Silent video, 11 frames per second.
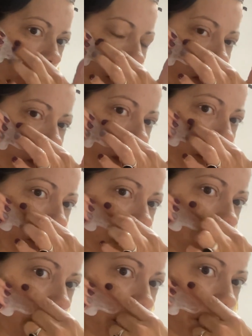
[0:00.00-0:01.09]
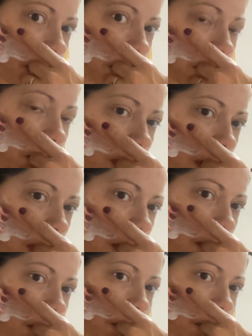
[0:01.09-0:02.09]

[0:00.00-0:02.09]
I don't want to put a lot of pressure on it.